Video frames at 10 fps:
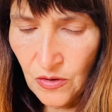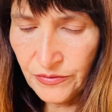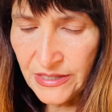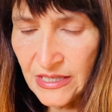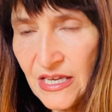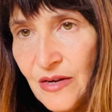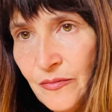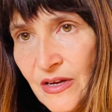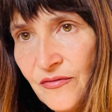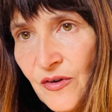Only keep
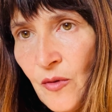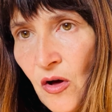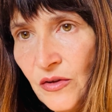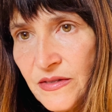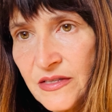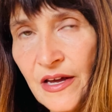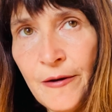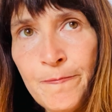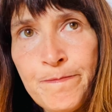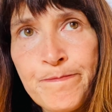me from all sin.